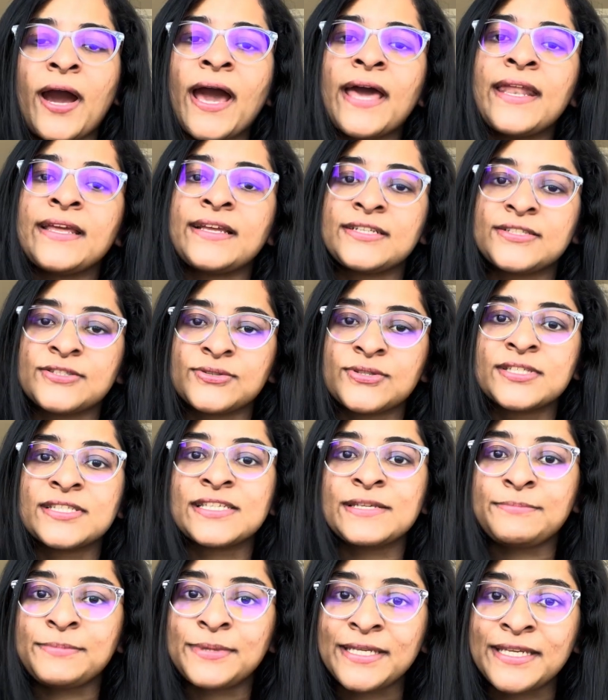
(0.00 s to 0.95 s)
adding to the
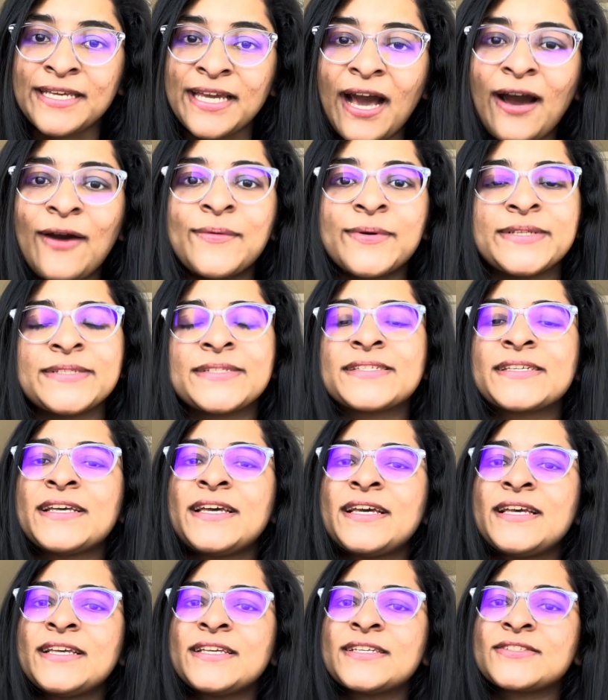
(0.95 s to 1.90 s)
CPD hours.
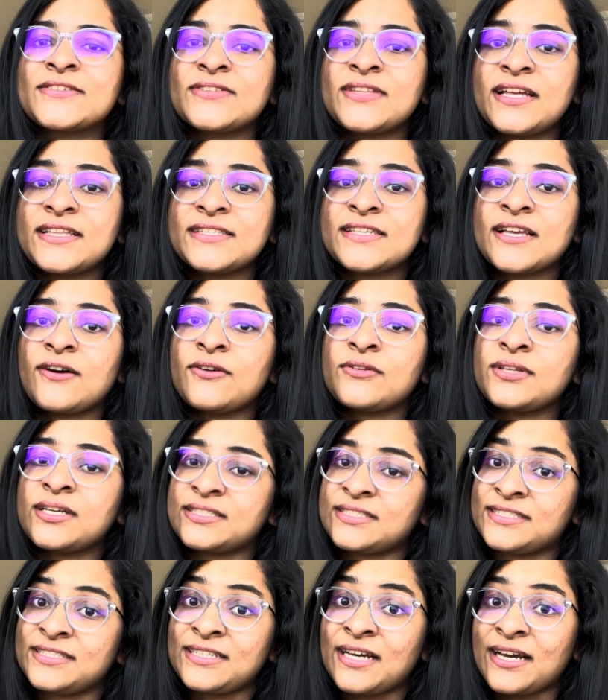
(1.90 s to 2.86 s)
So that's how
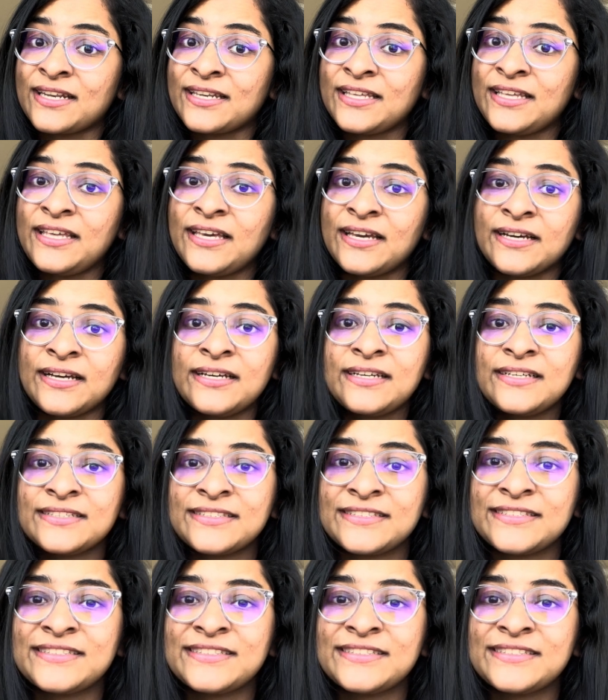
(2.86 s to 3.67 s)
that's done here.